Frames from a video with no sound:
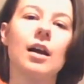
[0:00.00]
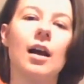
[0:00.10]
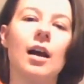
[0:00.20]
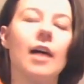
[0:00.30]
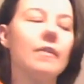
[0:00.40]

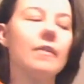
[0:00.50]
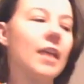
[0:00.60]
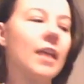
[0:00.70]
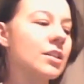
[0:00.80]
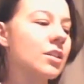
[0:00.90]
and then
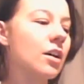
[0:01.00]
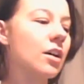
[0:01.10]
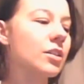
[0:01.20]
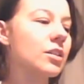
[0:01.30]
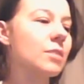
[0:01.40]
it started
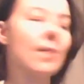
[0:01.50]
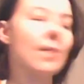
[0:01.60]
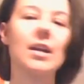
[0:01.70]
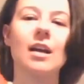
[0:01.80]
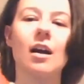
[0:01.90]
to be,
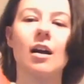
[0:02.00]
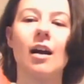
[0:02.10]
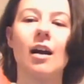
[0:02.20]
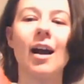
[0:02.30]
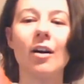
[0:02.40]

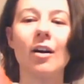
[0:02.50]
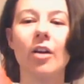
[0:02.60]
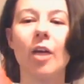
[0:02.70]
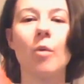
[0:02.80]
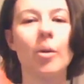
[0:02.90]
hang on, I
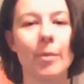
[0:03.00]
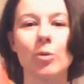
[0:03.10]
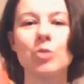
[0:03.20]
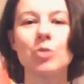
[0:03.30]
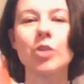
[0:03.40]
want a bit more
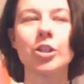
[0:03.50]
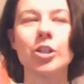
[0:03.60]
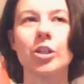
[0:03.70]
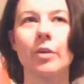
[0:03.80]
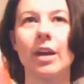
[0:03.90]
structure
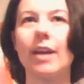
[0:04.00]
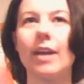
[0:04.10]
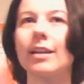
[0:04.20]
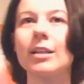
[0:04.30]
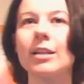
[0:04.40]
to it. It
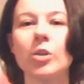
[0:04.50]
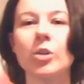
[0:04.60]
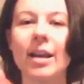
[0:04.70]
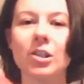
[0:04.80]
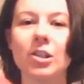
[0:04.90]
needs more
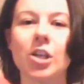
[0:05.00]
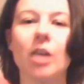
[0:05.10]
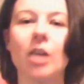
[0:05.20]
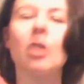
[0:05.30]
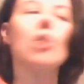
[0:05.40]
texture.
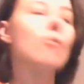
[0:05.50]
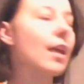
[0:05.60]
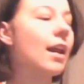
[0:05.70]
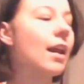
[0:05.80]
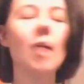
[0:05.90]
Right,
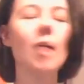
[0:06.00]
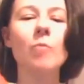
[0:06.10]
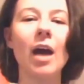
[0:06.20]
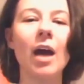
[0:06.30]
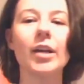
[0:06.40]

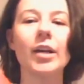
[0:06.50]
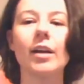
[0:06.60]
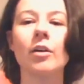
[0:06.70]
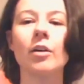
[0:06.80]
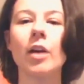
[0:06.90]
how can I get
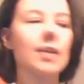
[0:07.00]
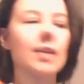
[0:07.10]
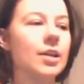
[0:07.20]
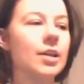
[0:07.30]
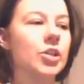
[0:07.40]

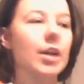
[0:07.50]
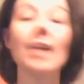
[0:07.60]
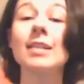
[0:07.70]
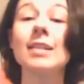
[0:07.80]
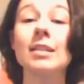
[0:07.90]
texture? Let's
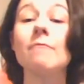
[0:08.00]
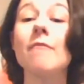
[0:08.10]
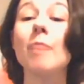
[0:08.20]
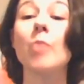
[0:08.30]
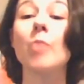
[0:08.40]
add some
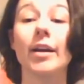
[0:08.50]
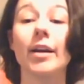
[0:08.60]
fabric.